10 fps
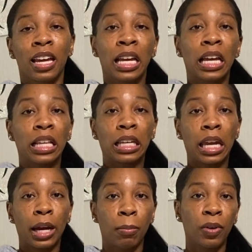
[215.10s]
In the
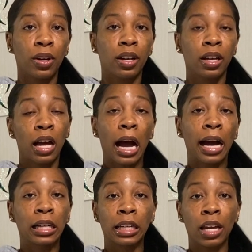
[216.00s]
camera,
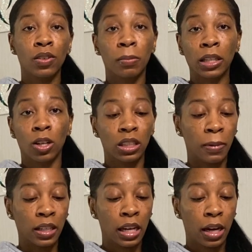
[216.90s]
I gave you my thoughts
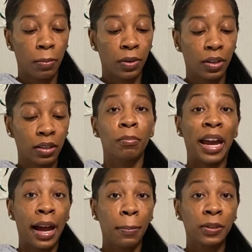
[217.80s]
about camera.
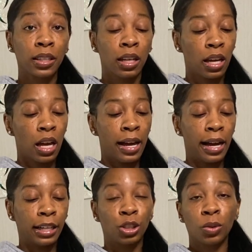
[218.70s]
Maps,
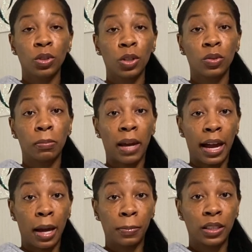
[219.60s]
I do use
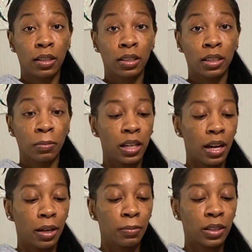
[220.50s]
maps
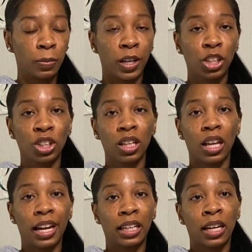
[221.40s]
sometimes, especially
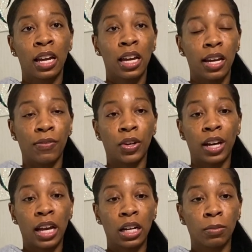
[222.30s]
like if you're
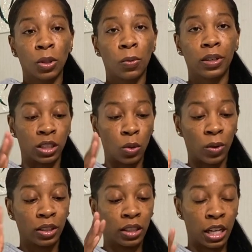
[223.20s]
headed up towards
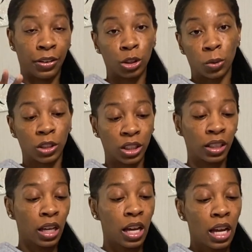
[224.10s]
north here in Georgia.
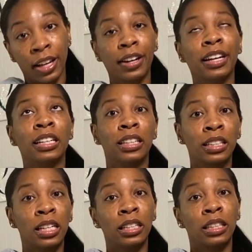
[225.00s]
There is a
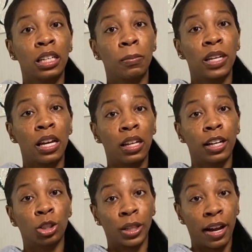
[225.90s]
tendency to be a lot
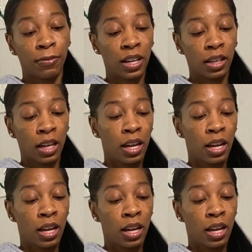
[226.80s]
of traffic,